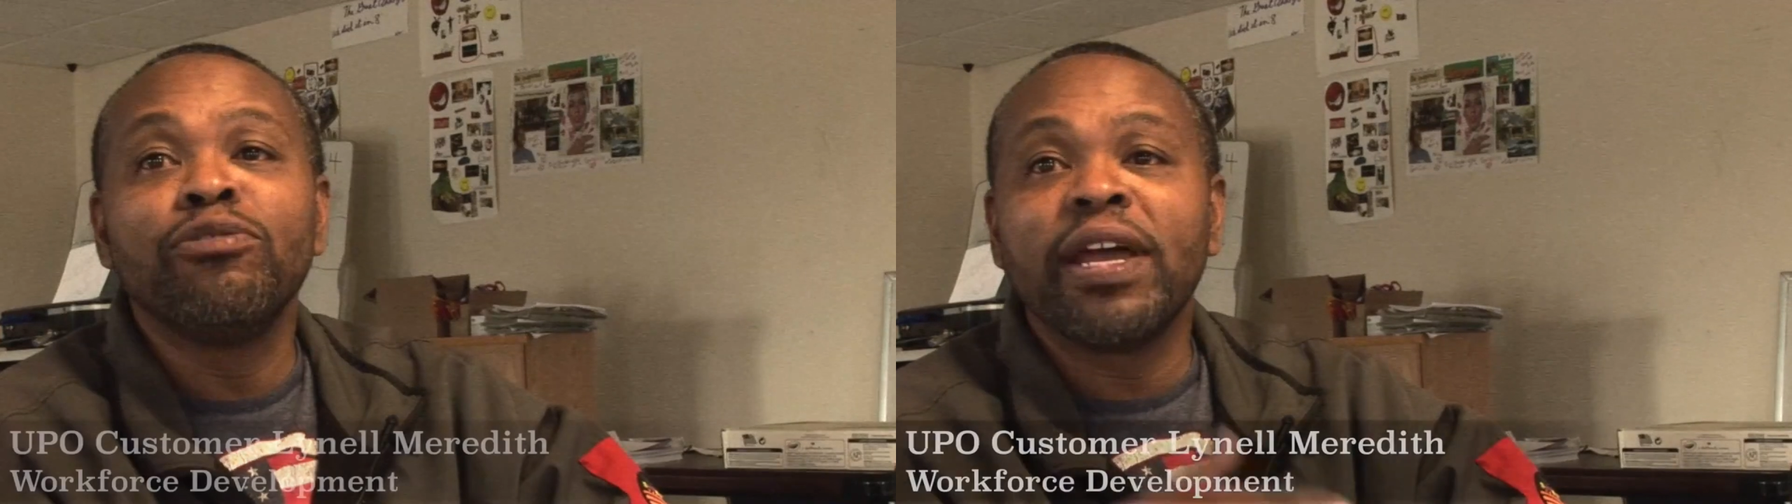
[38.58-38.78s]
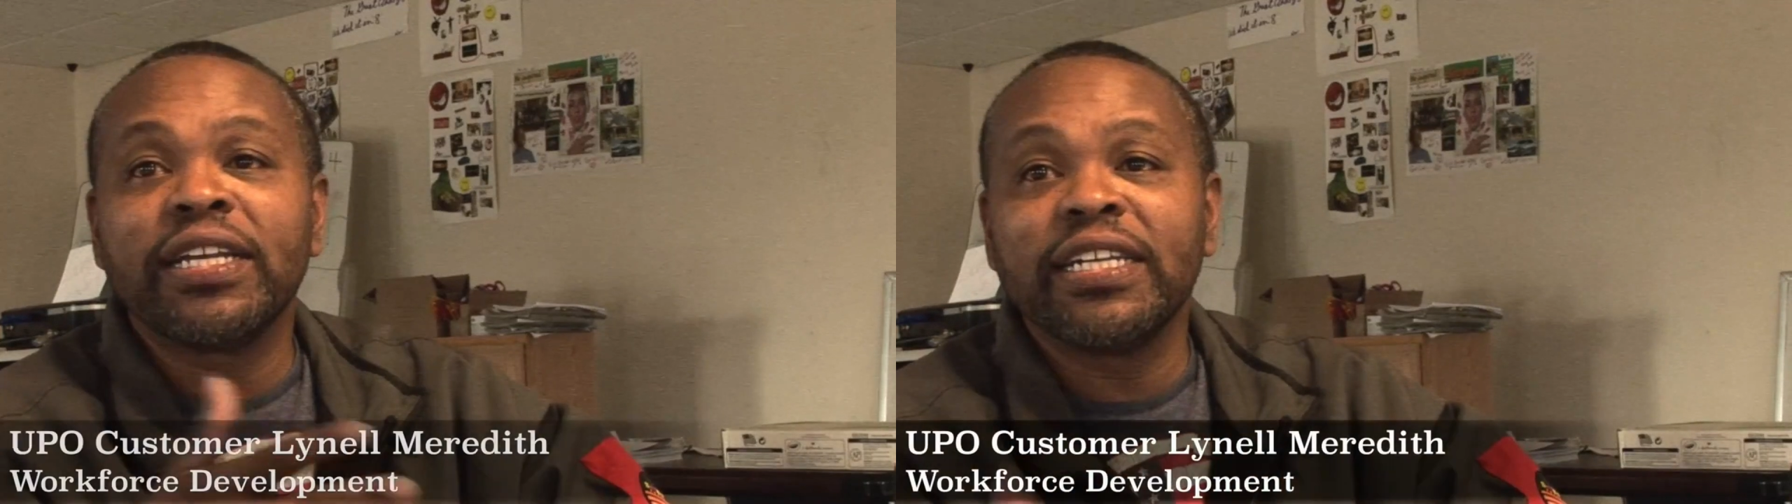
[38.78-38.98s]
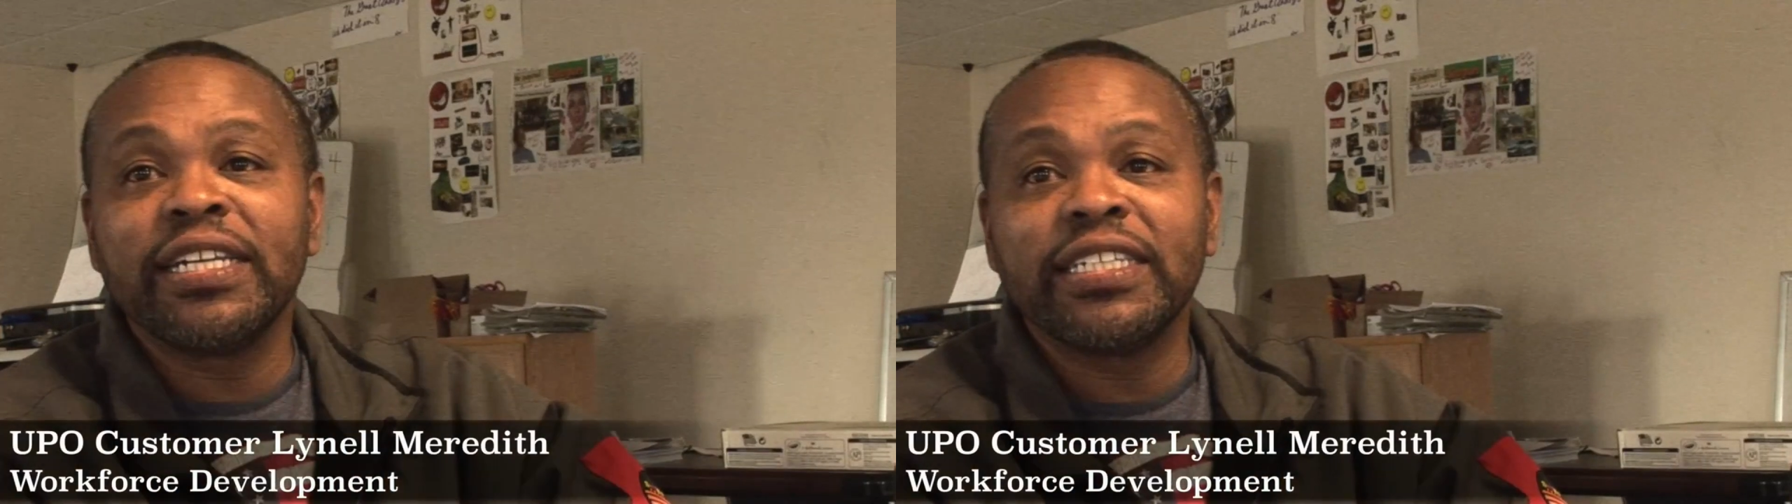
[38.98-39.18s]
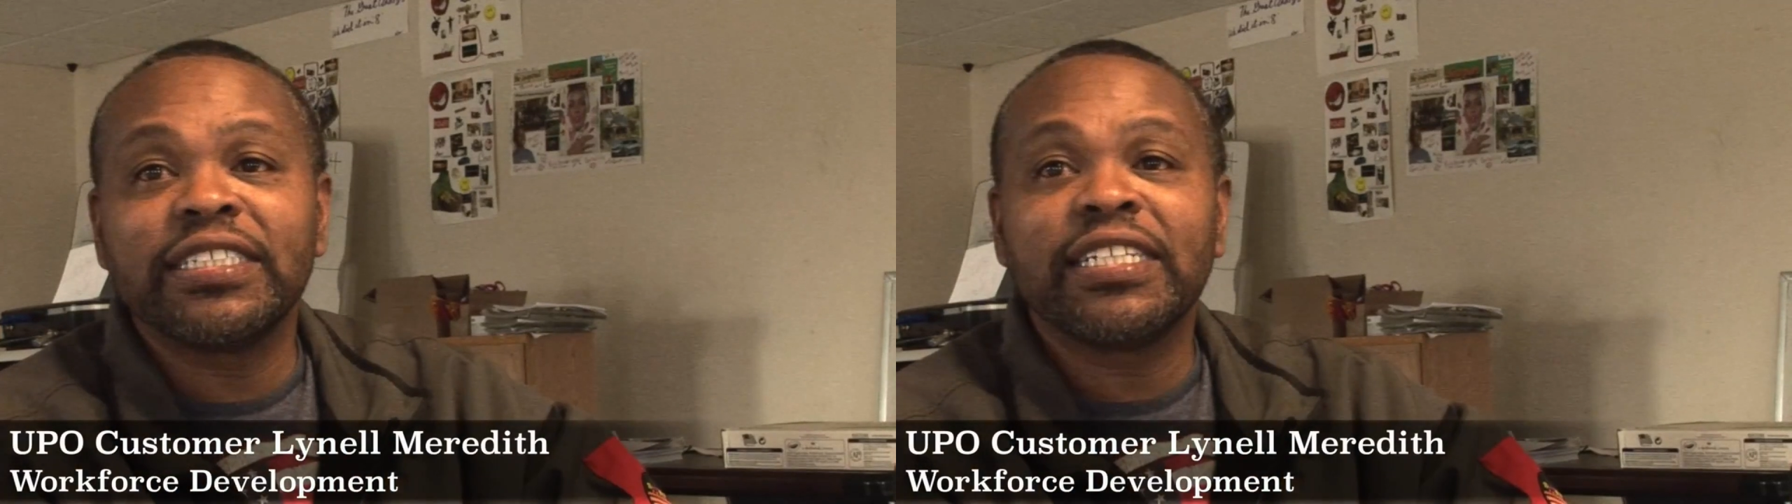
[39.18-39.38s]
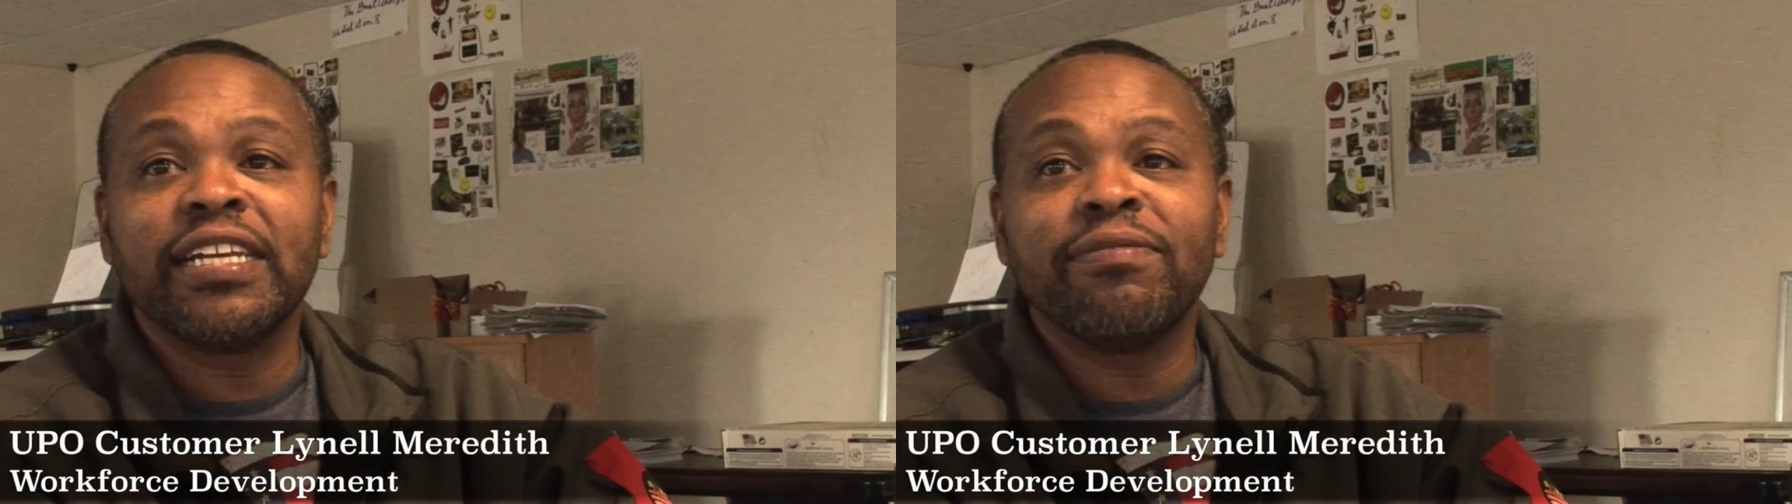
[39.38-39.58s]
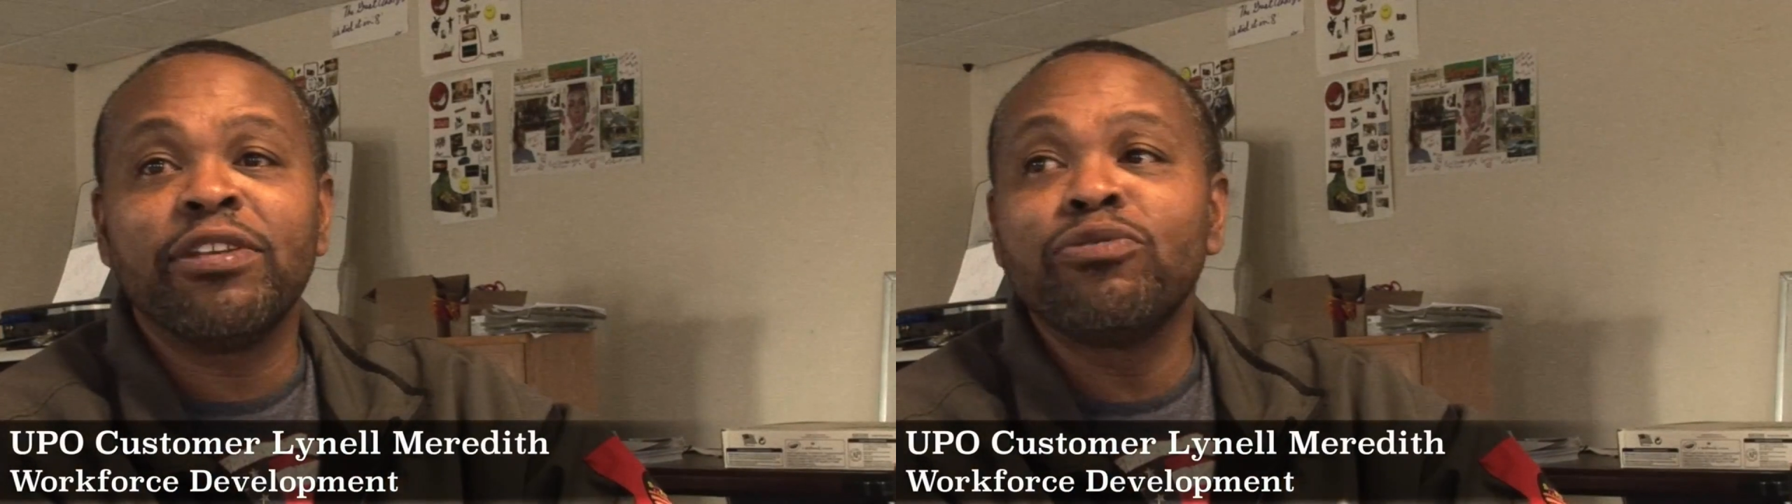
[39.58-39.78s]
you make the initiative and